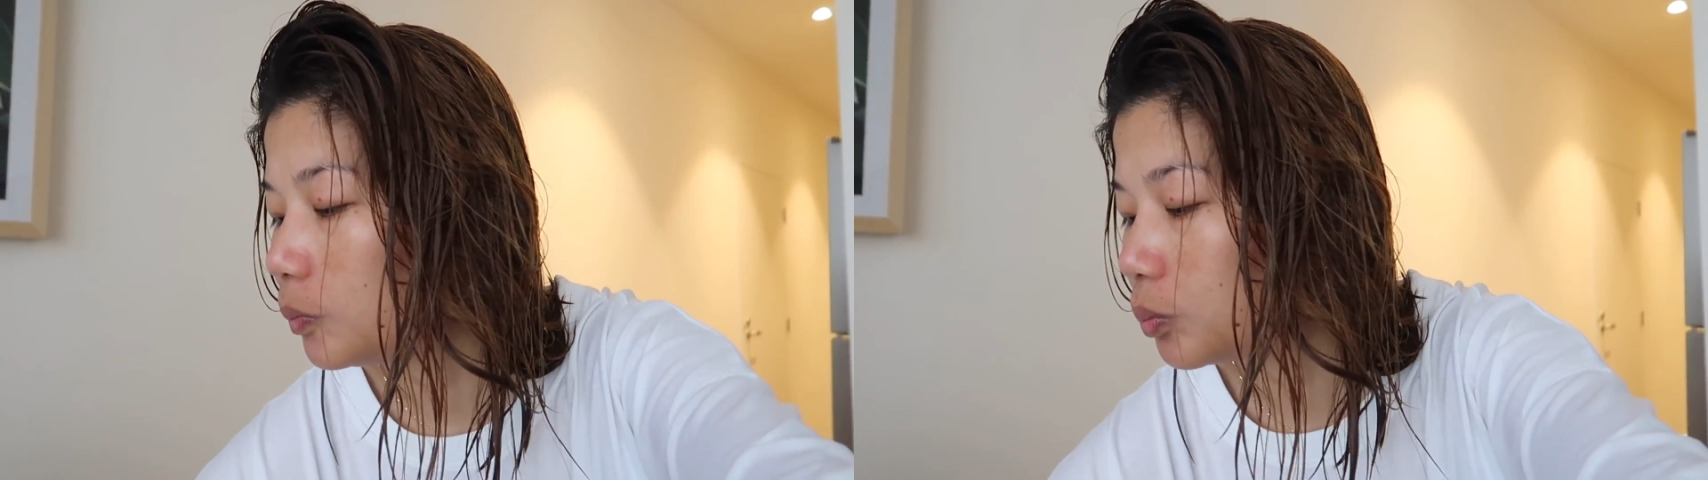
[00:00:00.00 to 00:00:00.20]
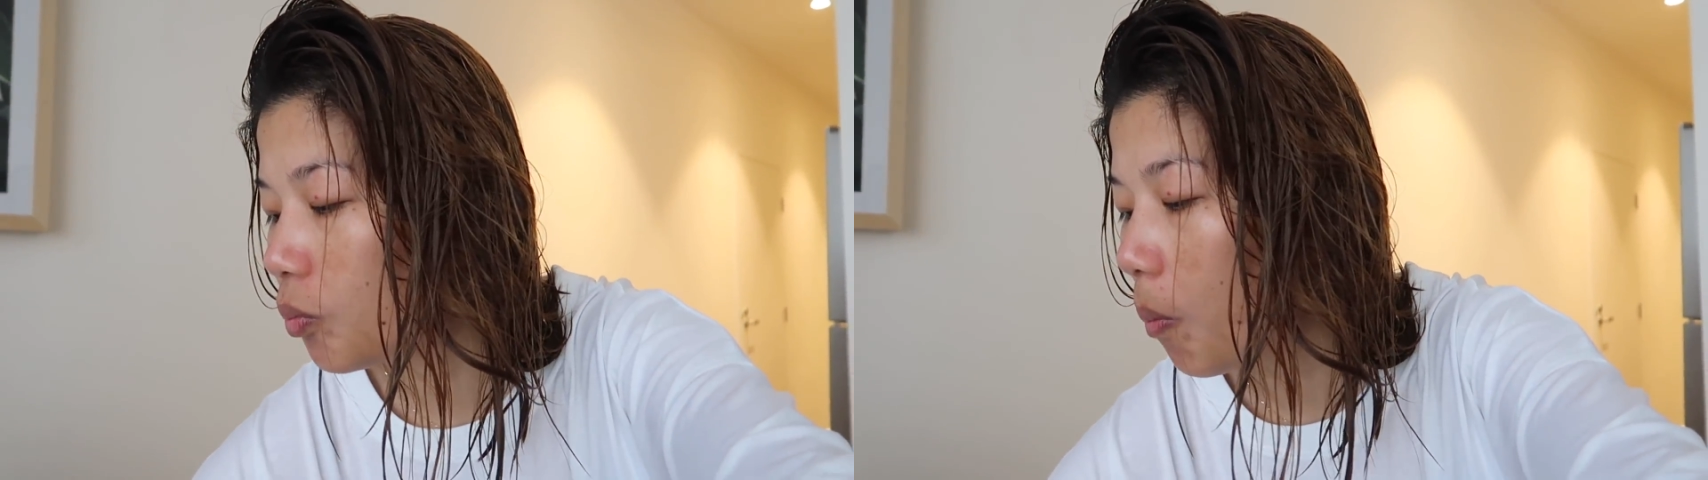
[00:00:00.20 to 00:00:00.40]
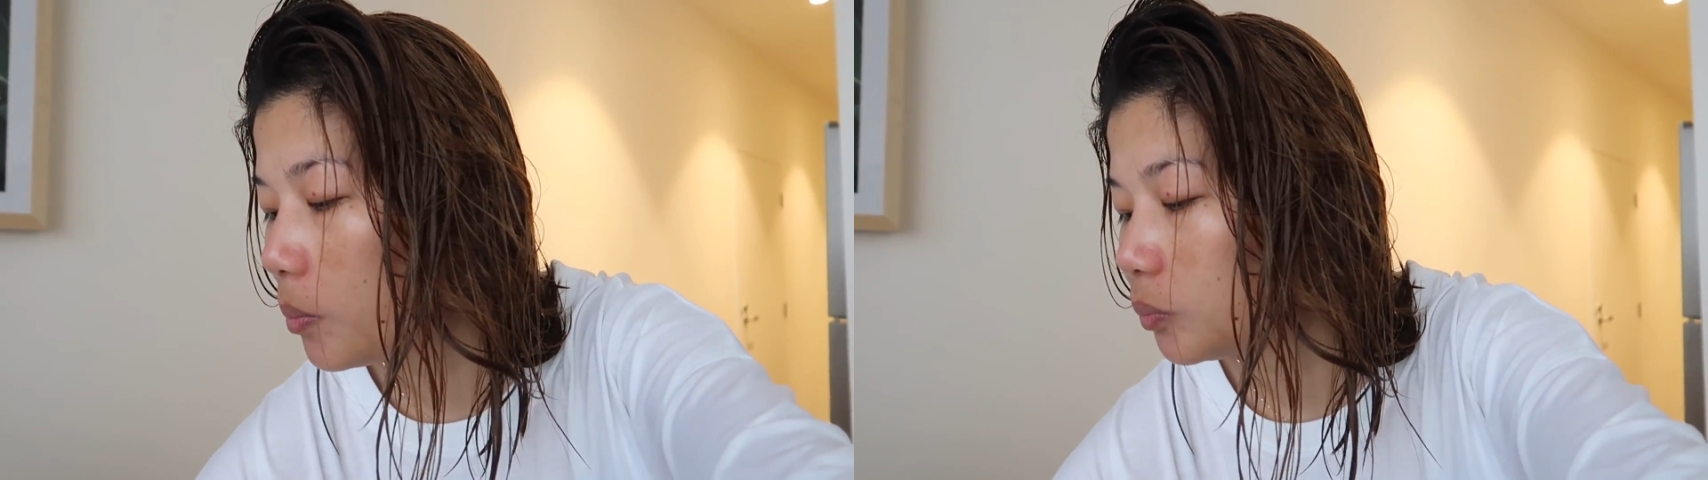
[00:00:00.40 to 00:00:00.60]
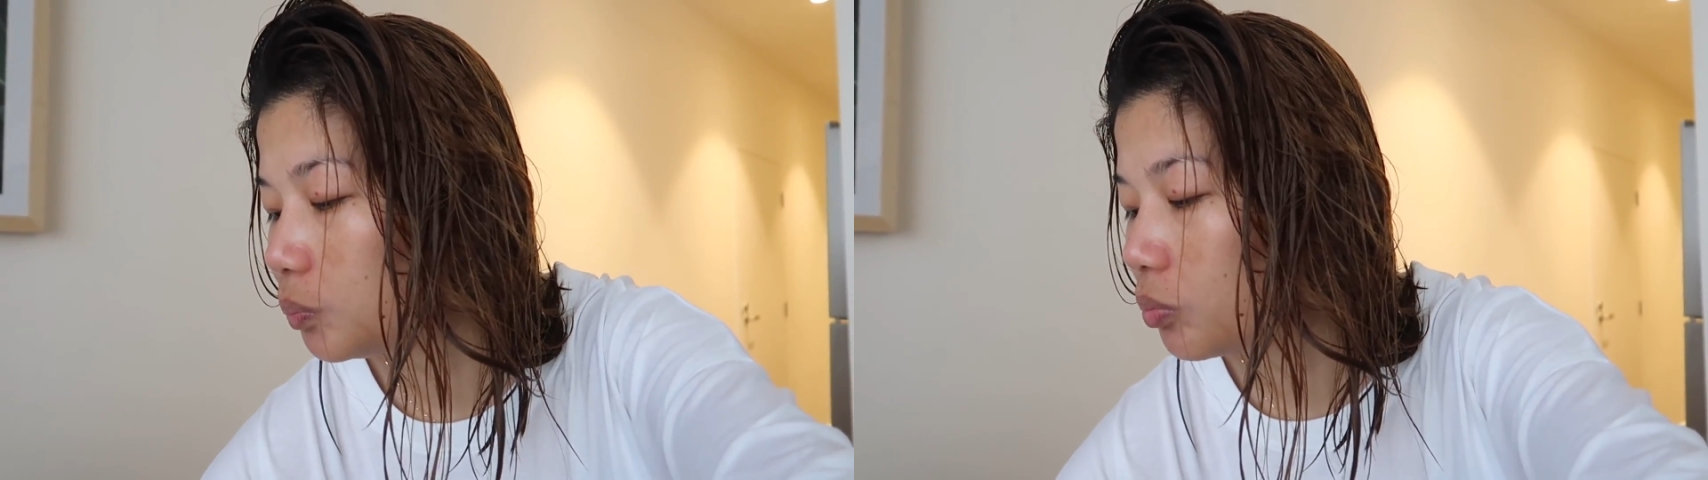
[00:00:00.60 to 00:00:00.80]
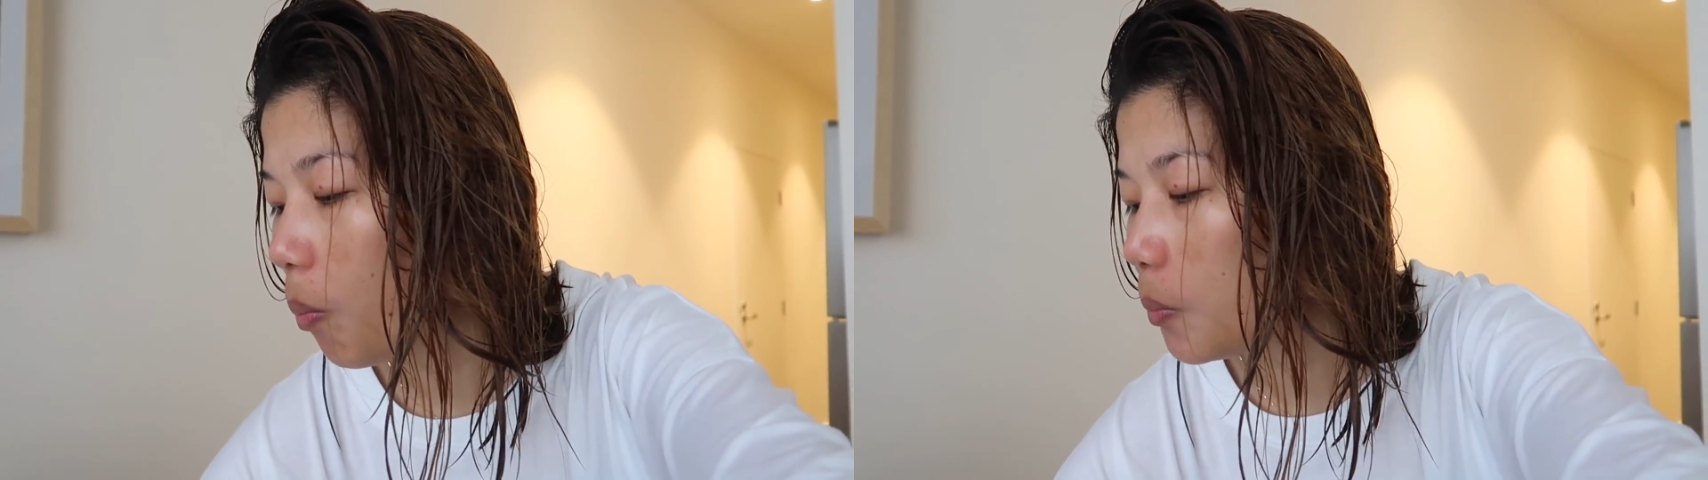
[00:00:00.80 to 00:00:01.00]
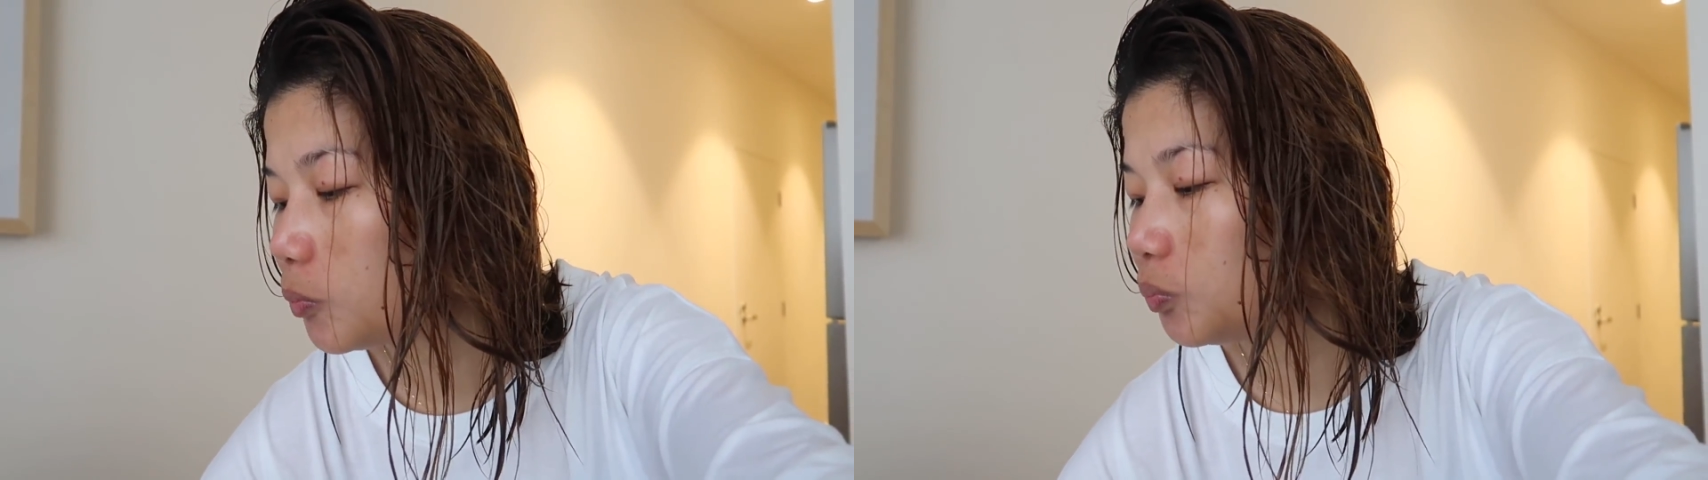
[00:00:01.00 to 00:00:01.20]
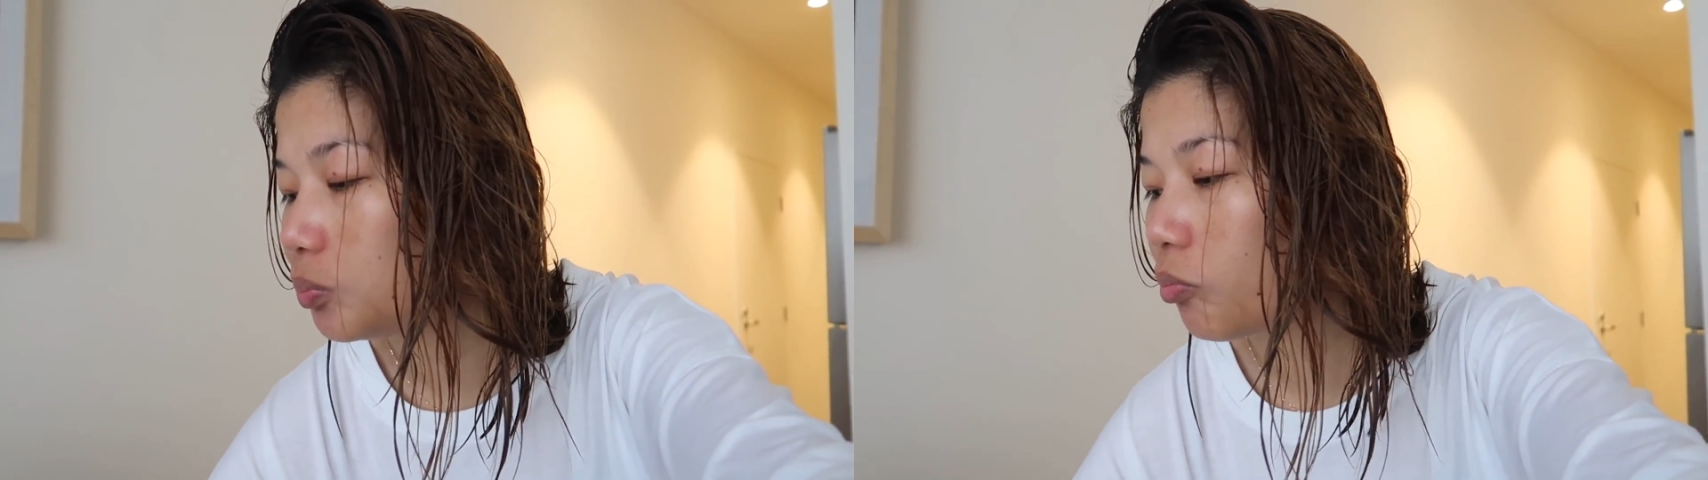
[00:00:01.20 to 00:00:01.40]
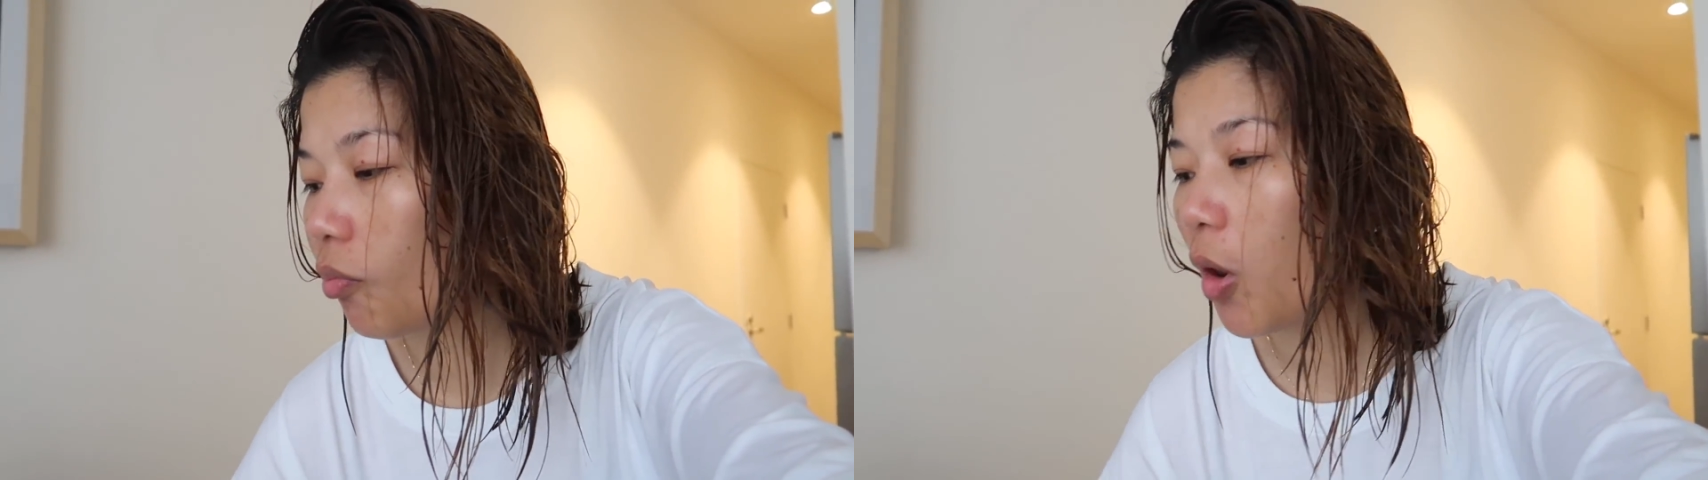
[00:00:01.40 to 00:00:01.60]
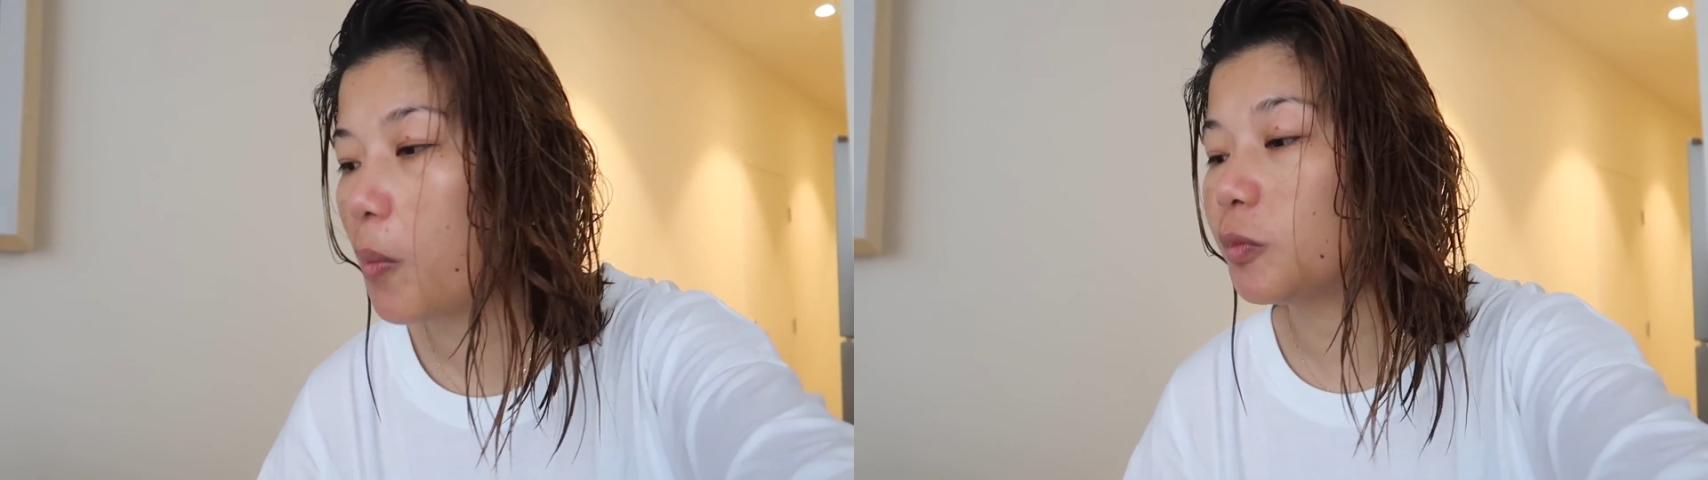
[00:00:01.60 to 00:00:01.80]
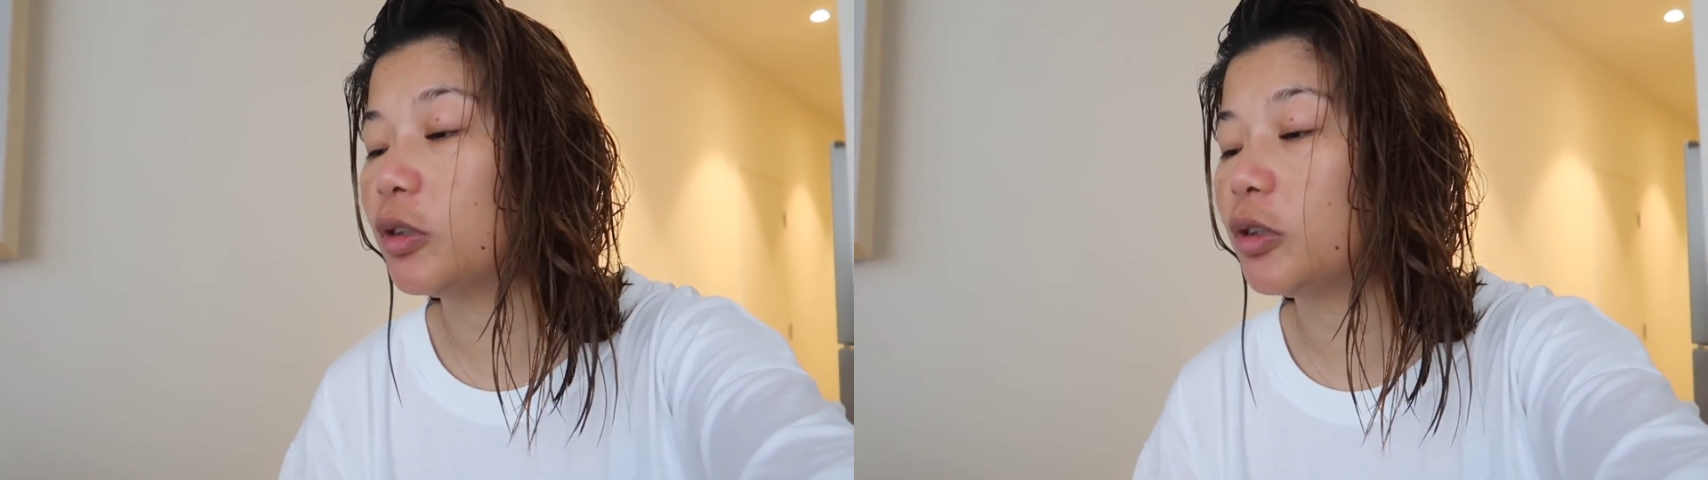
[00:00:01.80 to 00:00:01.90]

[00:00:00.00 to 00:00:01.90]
Mm-hmm. I love the white one.